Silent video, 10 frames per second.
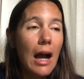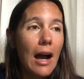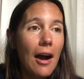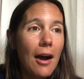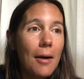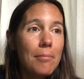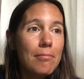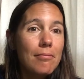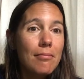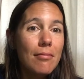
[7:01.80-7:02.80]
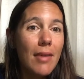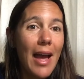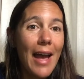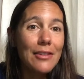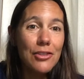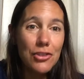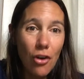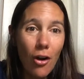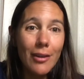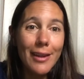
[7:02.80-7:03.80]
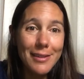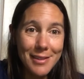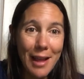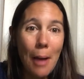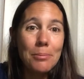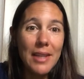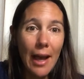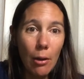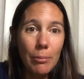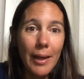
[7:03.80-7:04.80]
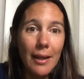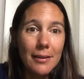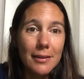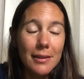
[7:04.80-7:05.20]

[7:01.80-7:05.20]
And Scarlett stopped to help me.